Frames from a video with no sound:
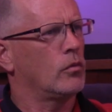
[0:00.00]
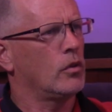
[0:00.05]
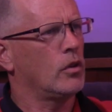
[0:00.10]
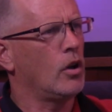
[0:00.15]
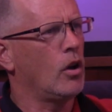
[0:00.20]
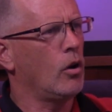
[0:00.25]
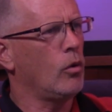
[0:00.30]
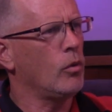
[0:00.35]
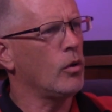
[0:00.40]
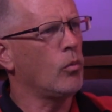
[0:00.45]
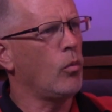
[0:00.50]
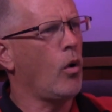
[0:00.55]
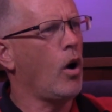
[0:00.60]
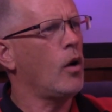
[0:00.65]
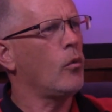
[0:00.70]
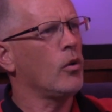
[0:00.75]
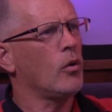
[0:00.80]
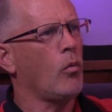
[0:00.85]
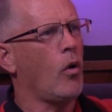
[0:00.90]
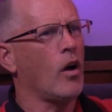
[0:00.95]
You know,
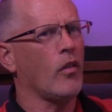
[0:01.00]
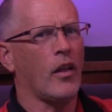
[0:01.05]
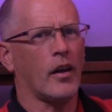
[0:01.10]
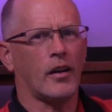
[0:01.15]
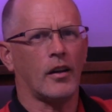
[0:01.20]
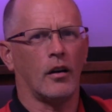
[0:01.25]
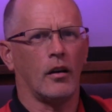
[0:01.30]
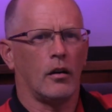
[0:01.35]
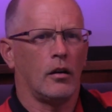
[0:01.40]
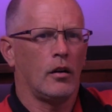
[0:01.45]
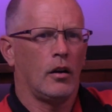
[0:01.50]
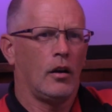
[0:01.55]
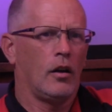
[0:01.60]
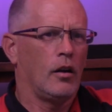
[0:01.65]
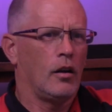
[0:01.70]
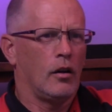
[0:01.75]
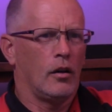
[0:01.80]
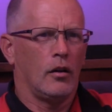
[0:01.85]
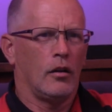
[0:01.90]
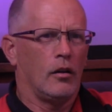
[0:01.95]
we want like
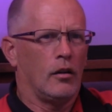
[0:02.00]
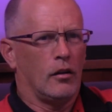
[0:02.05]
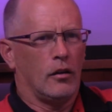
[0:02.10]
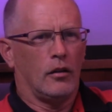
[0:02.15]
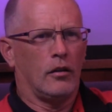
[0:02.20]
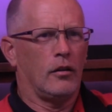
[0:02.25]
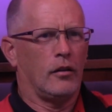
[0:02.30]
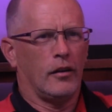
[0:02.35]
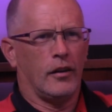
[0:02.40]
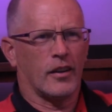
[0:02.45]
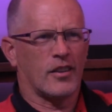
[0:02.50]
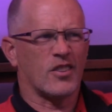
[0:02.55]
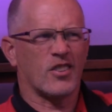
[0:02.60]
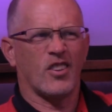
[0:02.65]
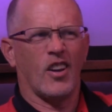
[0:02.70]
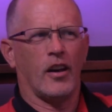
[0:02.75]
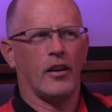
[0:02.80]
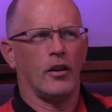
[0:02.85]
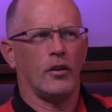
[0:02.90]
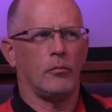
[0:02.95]
an
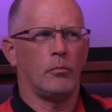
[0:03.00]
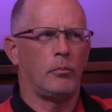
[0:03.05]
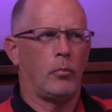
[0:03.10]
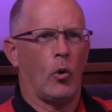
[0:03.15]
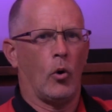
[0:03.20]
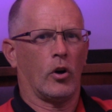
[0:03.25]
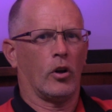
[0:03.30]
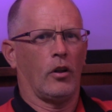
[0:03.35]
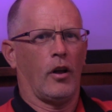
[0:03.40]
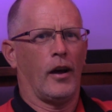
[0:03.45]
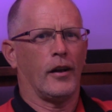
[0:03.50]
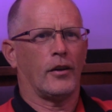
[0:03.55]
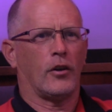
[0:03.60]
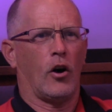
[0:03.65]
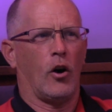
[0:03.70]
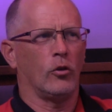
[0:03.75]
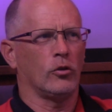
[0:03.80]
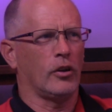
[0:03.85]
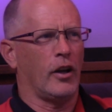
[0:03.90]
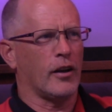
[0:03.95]
excited, borderline
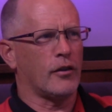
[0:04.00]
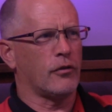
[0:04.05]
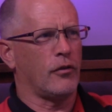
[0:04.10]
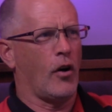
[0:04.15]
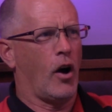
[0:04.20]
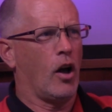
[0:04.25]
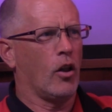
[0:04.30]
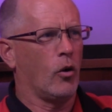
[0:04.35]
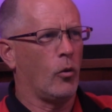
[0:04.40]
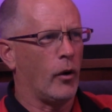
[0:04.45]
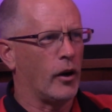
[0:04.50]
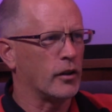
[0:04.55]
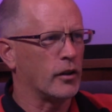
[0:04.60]
cult-like following.